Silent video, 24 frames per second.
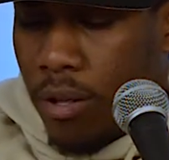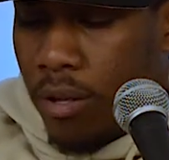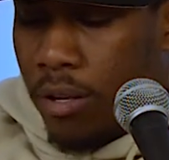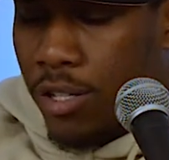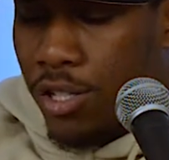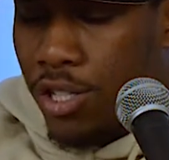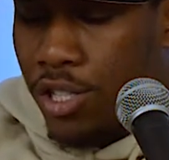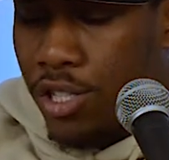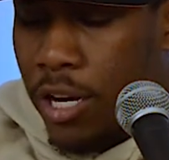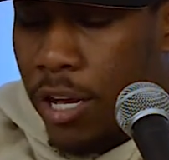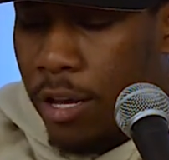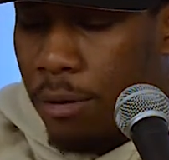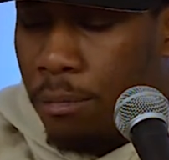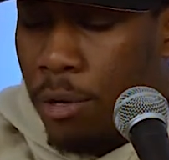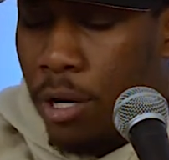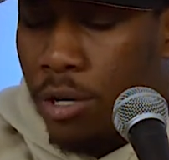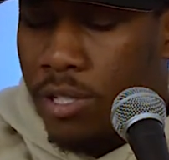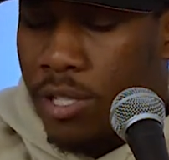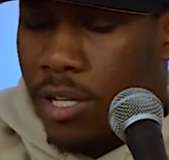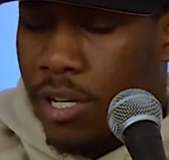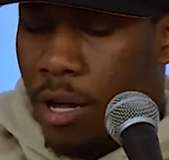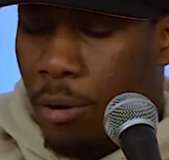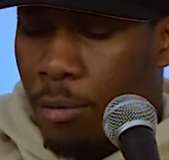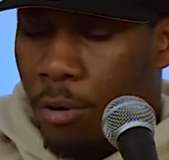Shake
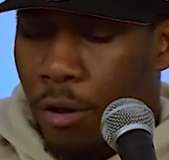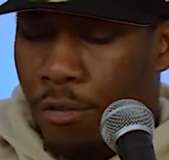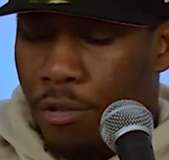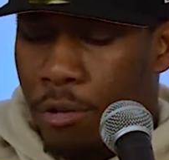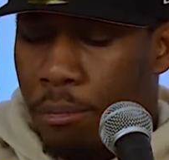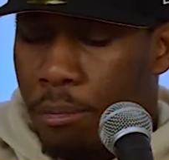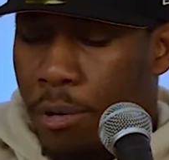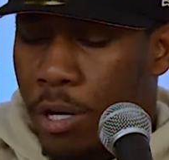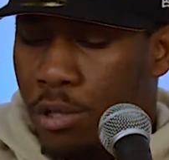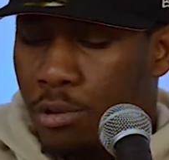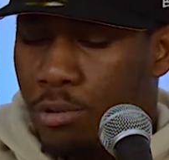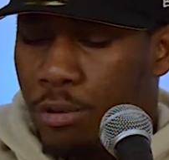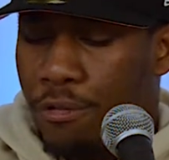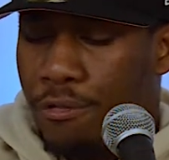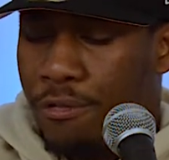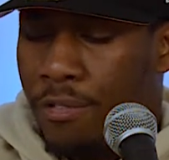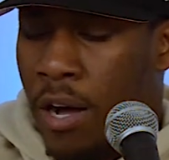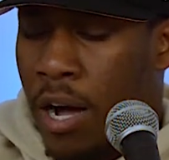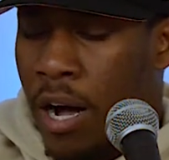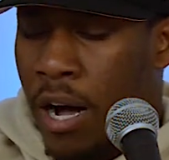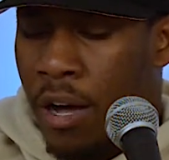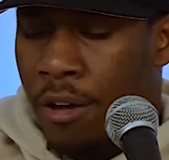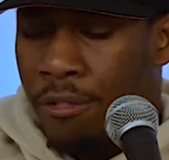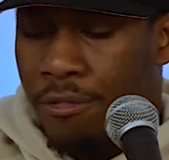Milton coming off the bench with
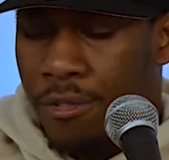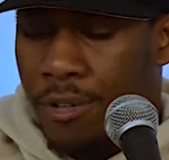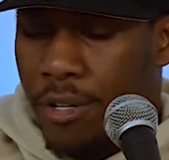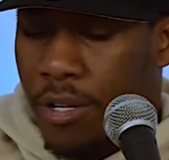5.